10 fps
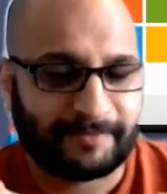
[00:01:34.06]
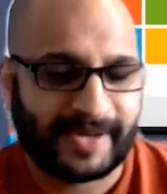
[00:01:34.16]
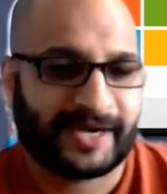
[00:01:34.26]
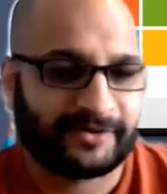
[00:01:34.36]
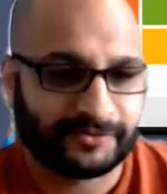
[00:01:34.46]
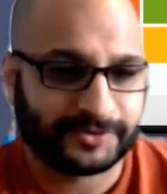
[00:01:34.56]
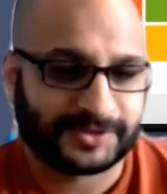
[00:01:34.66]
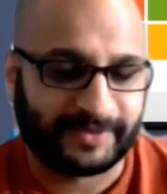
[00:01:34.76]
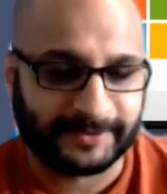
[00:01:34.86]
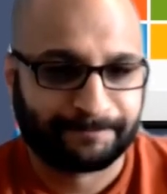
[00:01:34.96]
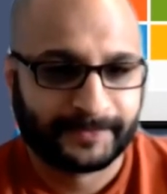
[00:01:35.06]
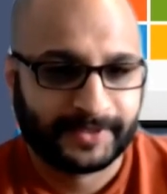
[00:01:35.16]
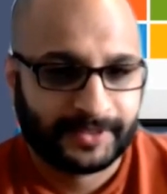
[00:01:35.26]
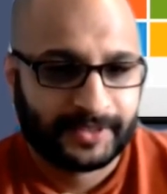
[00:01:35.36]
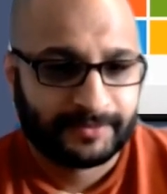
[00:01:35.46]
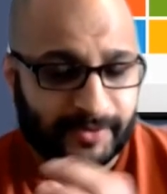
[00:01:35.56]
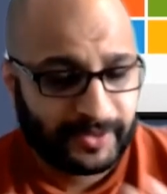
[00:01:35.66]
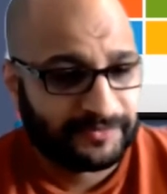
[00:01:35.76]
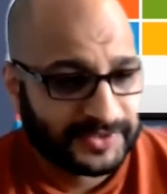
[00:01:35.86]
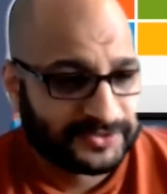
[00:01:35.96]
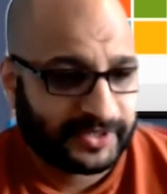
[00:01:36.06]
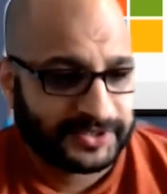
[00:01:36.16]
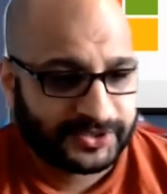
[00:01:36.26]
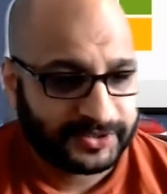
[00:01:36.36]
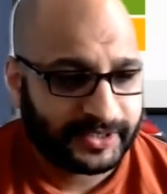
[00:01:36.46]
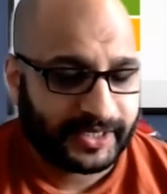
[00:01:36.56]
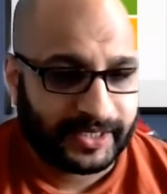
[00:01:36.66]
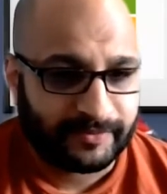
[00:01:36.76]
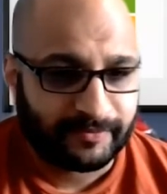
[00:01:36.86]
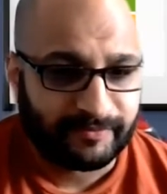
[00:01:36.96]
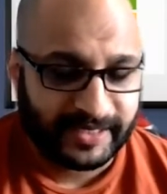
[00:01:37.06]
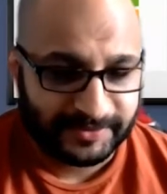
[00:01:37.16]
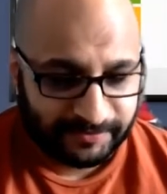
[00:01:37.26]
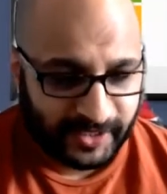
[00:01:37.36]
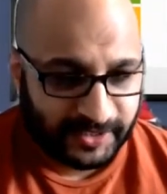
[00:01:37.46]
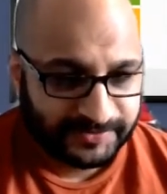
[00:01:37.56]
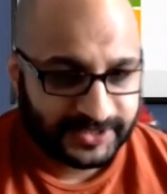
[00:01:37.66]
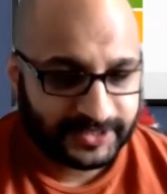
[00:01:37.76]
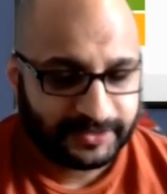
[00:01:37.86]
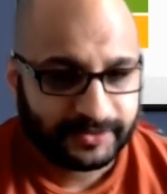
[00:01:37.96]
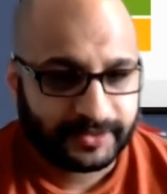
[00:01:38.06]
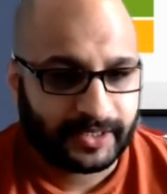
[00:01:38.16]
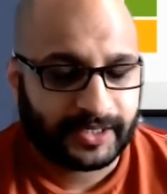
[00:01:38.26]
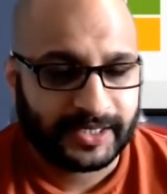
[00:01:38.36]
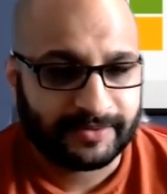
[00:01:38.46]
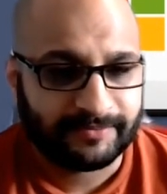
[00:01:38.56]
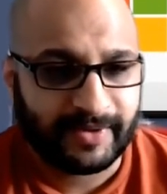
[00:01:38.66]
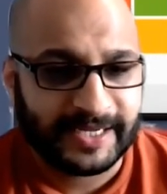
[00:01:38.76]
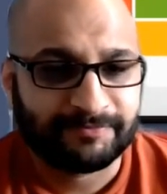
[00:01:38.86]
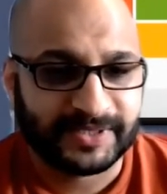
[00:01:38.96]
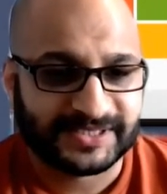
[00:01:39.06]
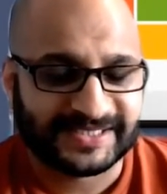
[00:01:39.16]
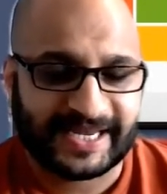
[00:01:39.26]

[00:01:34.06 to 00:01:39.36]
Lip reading: Power Automate. By way of introduction, my name is Parm Singh. I'm a business